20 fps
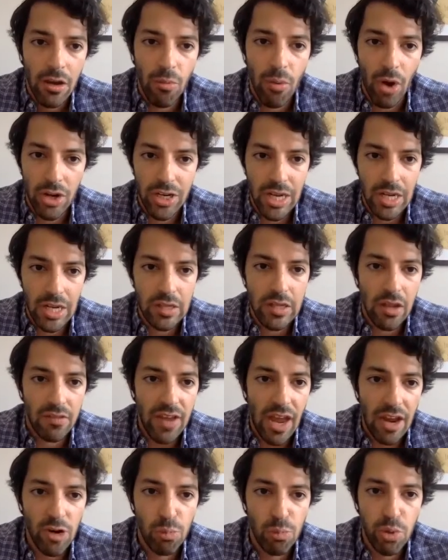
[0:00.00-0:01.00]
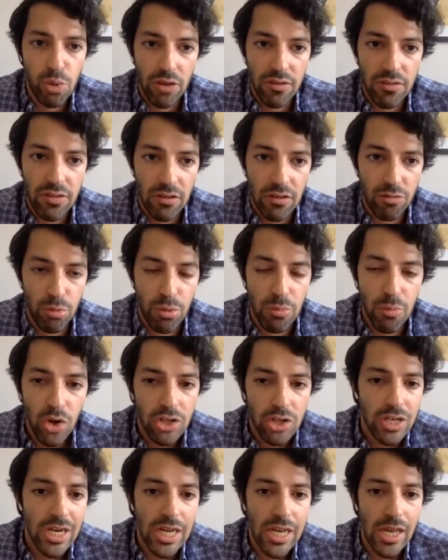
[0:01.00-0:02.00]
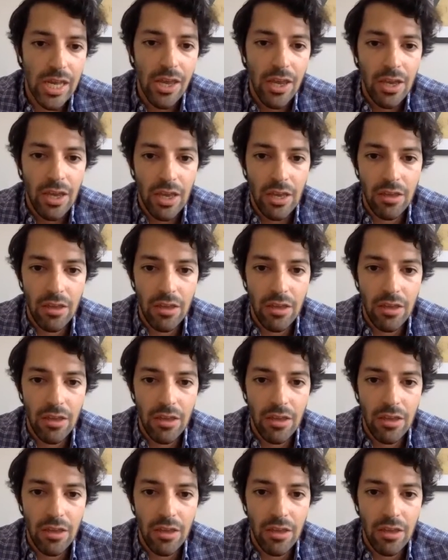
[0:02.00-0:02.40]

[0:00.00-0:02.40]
running the entire process remotely,